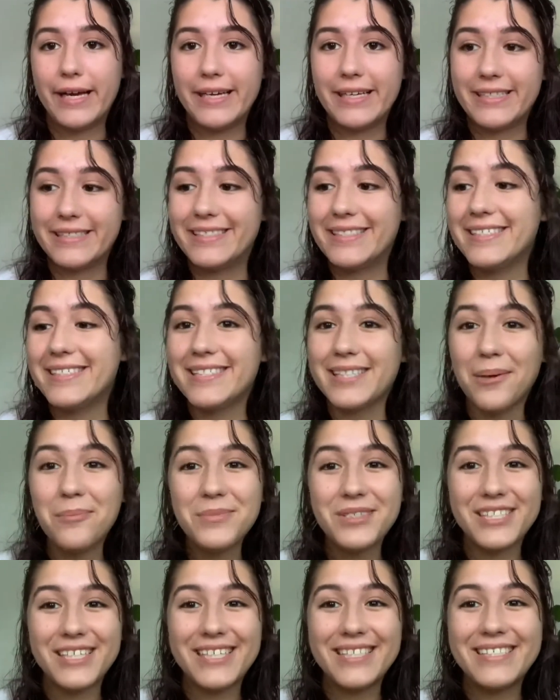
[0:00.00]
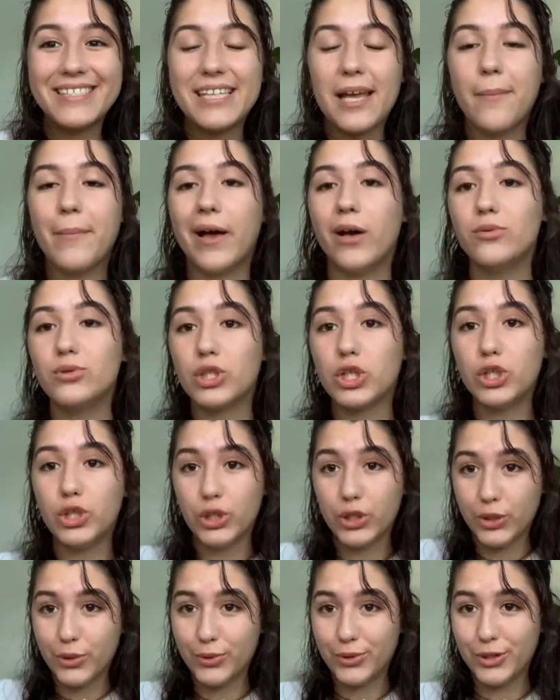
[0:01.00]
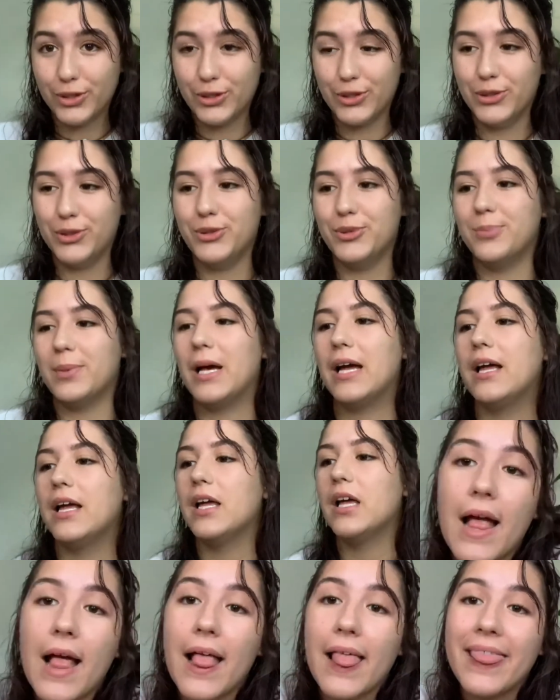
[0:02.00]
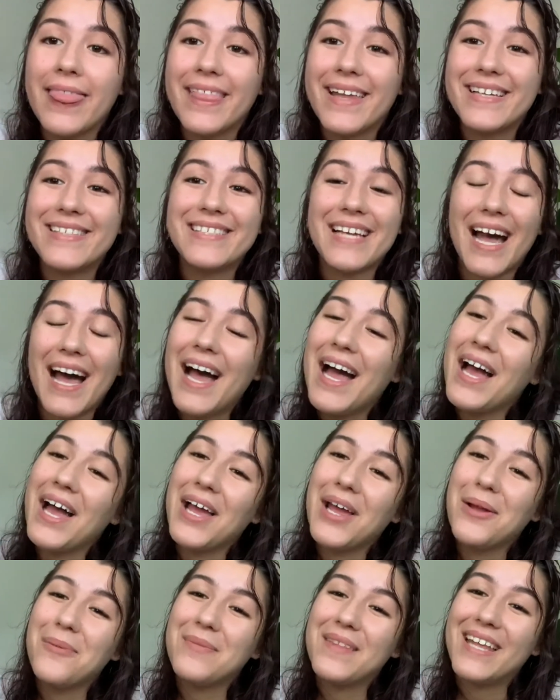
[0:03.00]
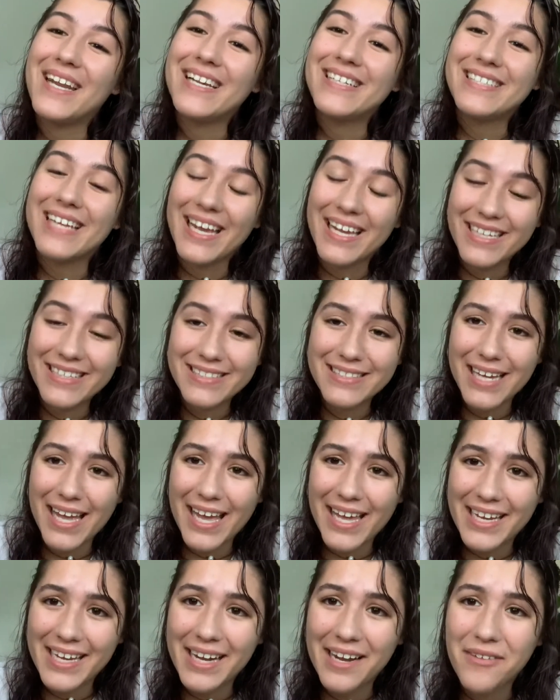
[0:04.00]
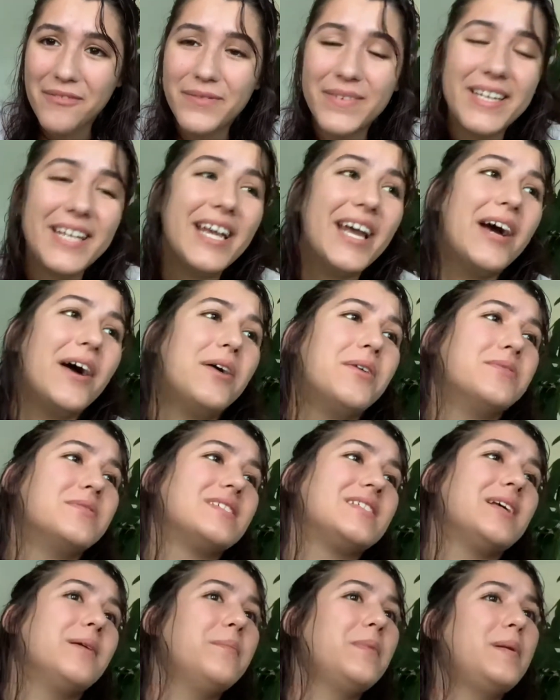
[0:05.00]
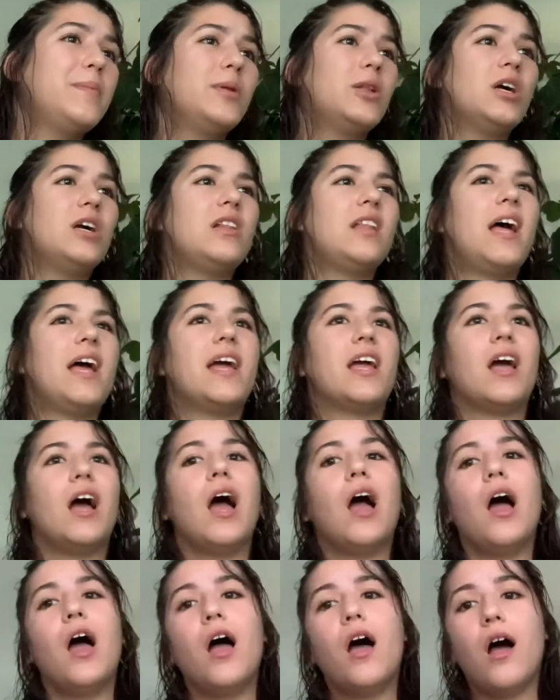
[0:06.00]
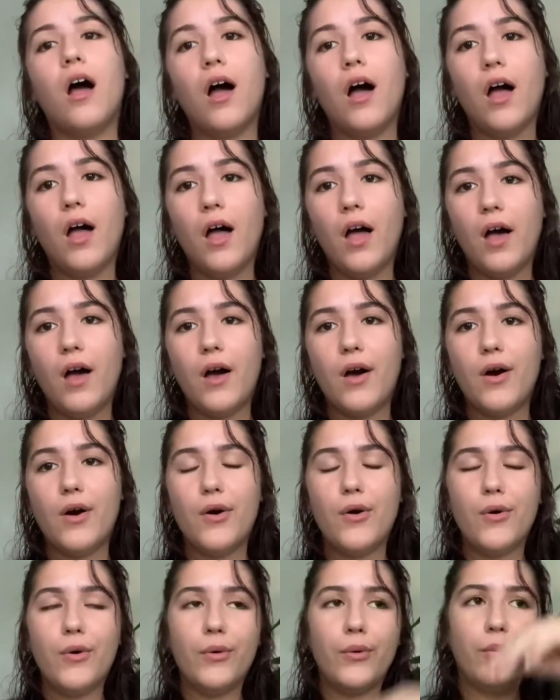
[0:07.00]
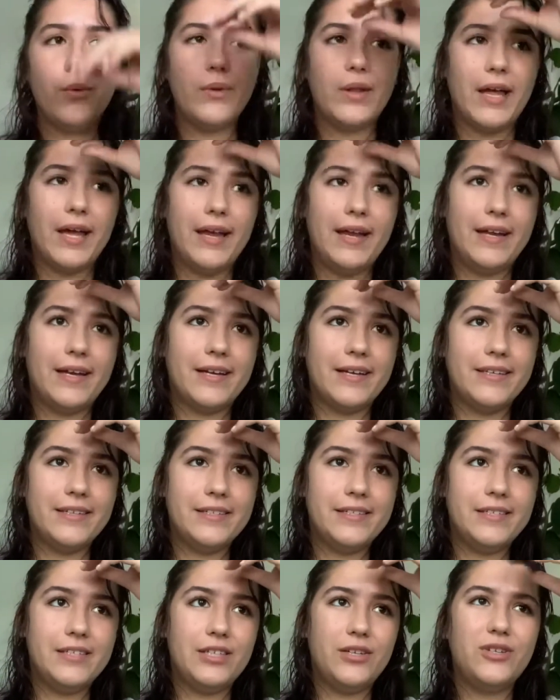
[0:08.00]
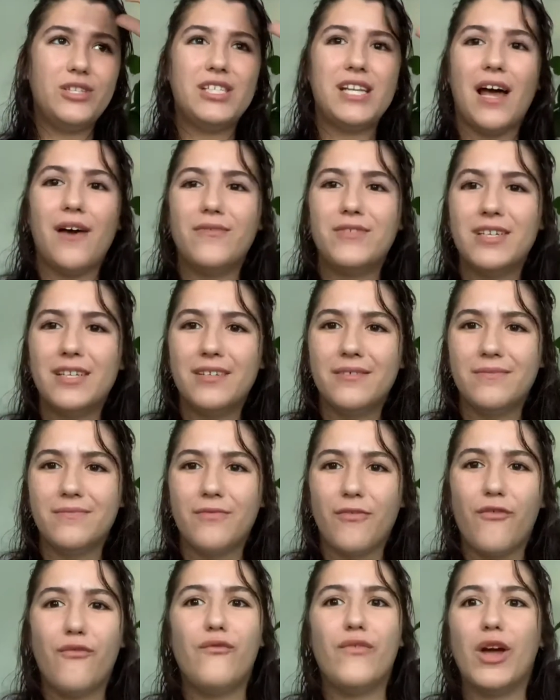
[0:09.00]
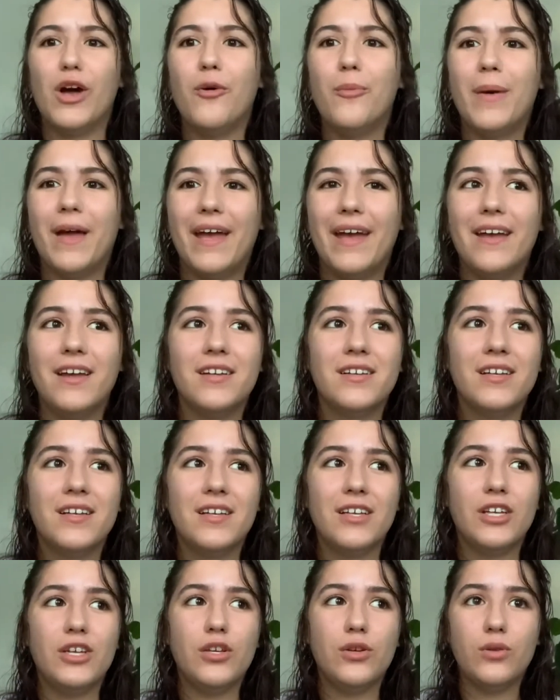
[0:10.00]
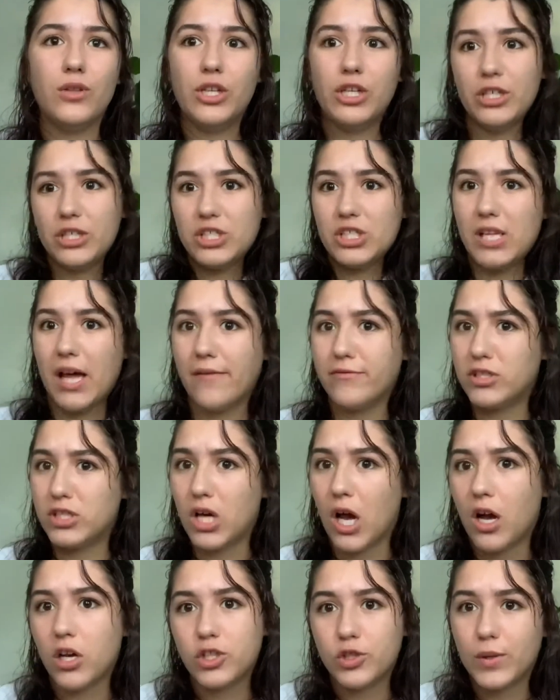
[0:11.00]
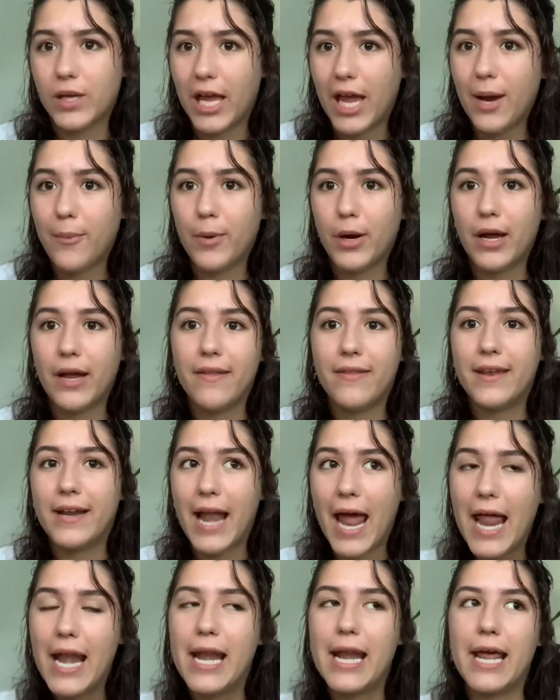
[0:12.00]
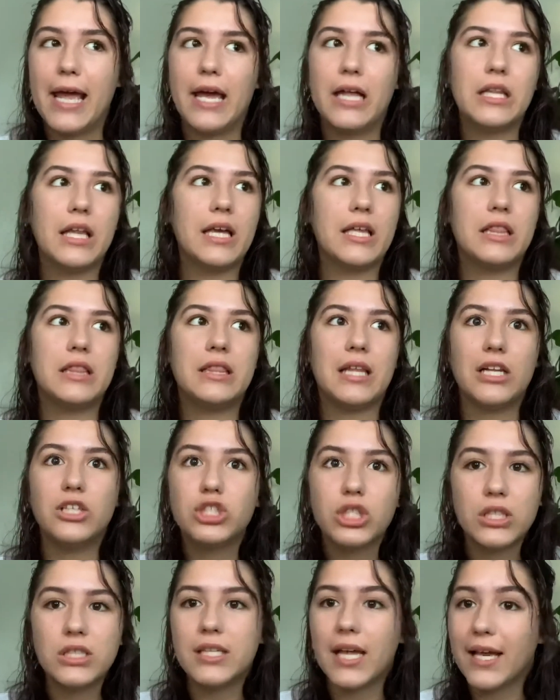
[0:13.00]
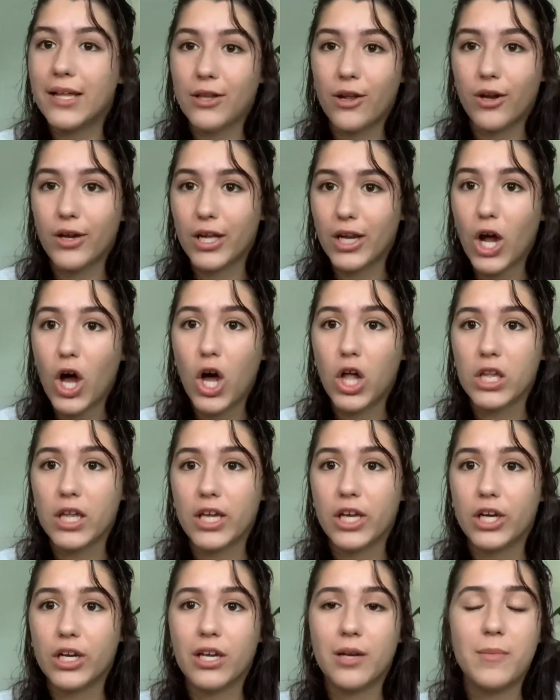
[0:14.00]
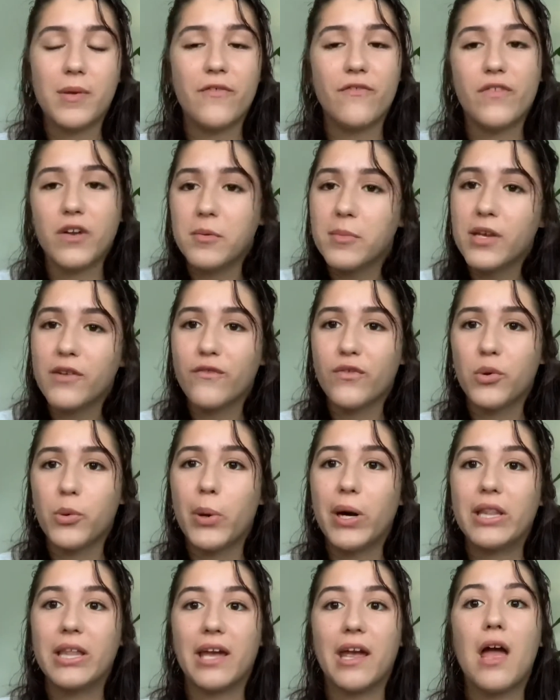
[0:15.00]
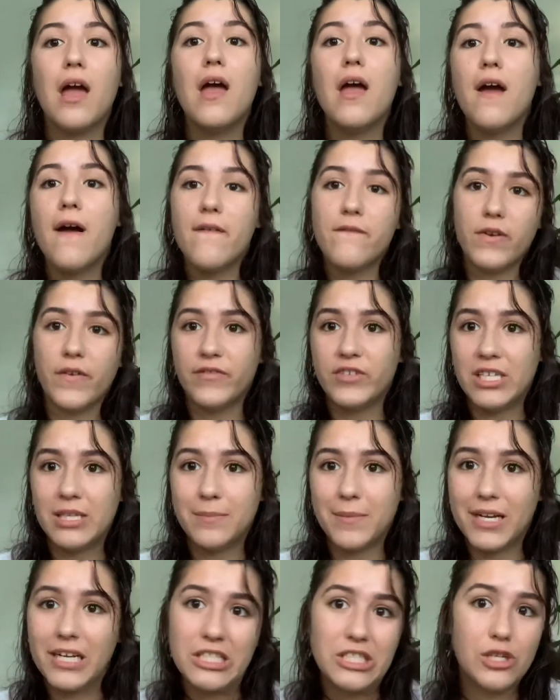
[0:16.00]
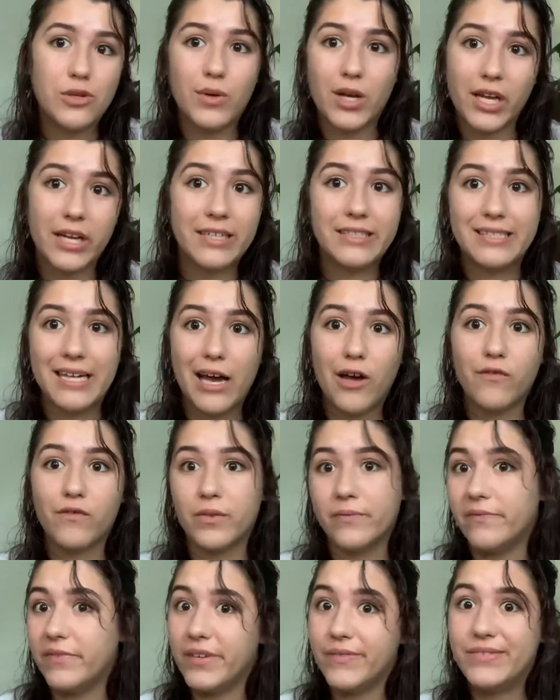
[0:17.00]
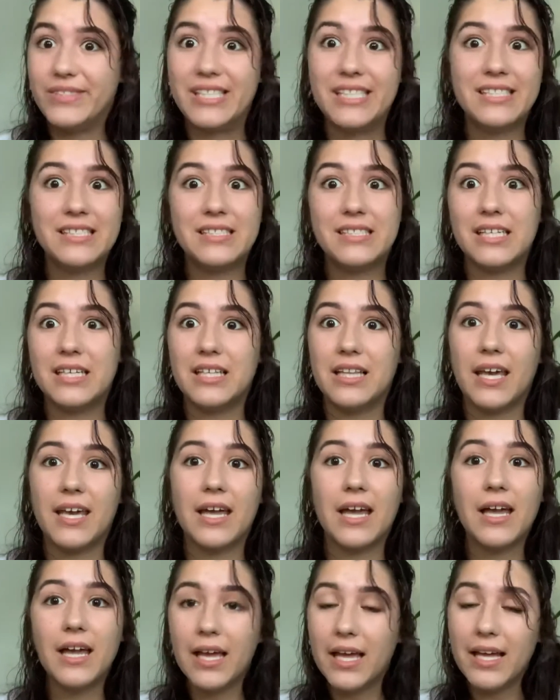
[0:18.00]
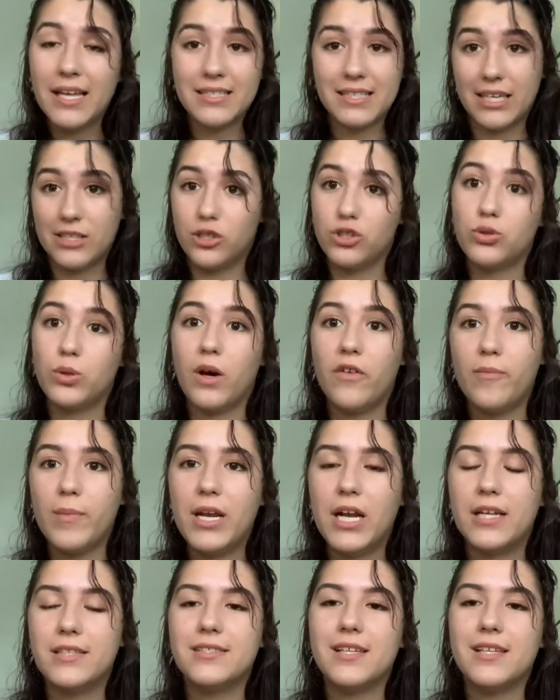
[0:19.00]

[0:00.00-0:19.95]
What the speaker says: assumptions about YouTube. The time that it takes to edit a video. Some people are like, oh, like, you just have to film it. You literally just have to talk to a camera and then edit it. Like, that shouldn't take long at all. Like, you're gonna be filming for what, like 15 minutes? You cut it down from 15 to like 10 or 12 minutes.